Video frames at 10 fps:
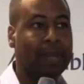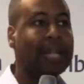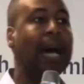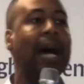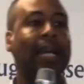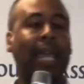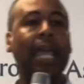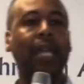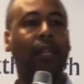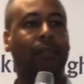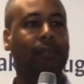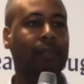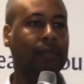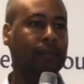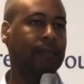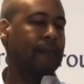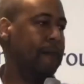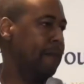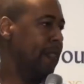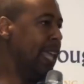but God can't.
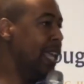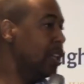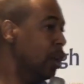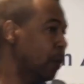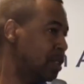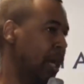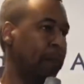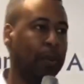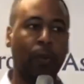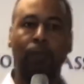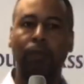In your temple.